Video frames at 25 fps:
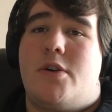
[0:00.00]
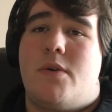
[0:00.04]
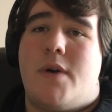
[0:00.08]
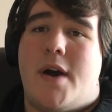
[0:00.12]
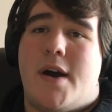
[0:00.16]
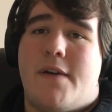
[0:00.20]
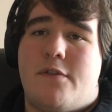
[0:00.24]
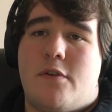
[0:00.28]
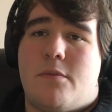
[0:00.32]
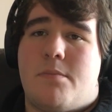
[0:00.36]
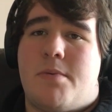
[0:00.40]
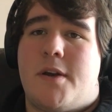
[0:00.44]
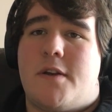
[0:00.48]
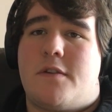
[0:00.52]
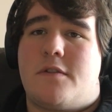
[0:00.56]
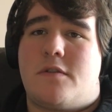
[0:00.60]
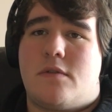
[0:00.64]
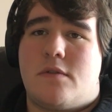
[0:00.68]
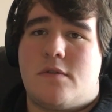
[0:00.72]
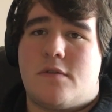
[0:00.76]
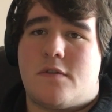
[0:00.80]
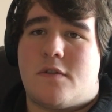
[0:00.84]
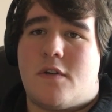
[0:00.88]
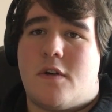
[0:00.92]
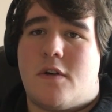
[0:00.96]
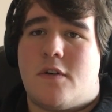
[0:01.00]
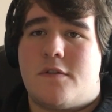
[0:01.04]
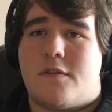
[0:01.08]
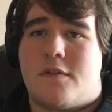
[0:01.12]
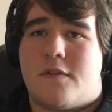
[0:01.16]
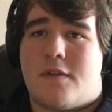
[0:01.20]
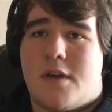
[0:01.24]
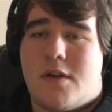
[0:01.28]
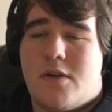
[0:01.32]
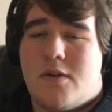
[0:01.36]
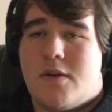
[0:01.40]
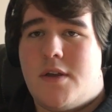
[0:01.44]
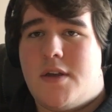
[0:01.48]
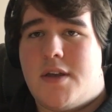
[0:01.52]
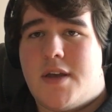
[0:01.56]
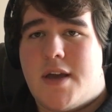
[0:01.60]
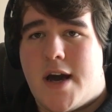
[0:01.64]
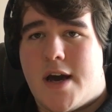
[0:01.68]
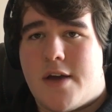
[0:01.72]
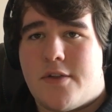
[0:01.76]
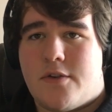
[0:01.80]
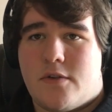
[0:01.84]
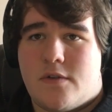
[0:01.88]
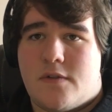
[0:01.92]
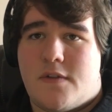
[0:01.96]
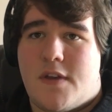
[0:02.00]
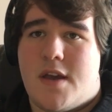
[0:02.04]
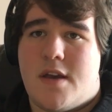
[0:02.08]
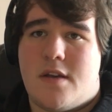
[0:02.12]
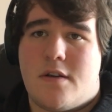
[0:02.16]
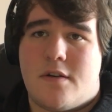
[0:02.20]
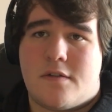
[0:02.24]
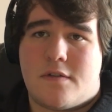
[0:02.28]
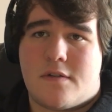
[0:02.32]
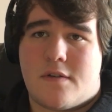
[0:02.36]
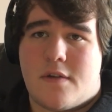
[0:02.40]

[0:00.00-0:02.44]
you have your pixel installed so that you can gather data